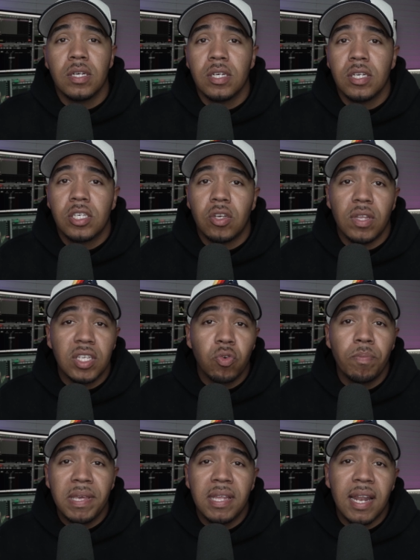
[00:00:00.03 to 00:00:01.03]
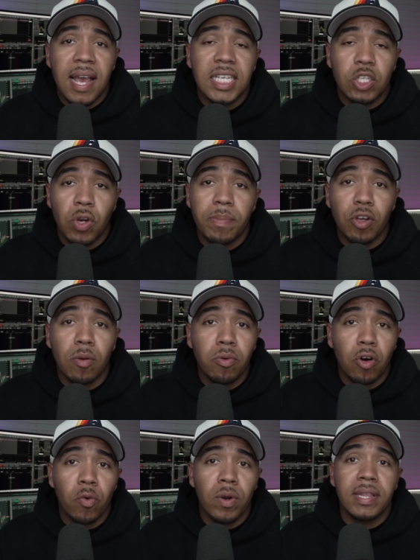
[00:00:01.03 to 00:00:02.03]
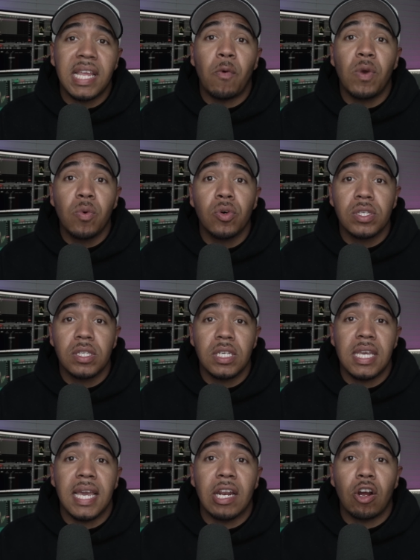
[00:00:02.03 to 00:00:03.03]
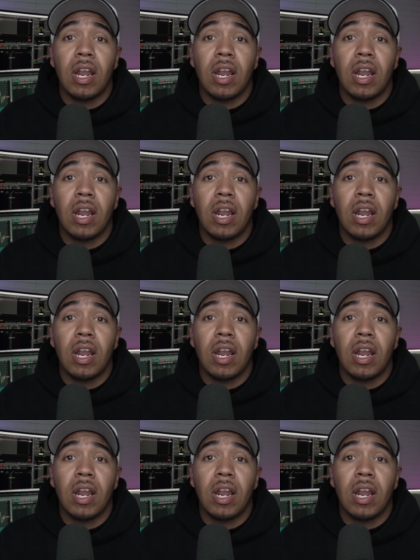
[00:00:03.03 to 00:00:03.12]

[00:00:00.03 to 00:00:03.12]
So this will be the last crypto bull run that we will see in our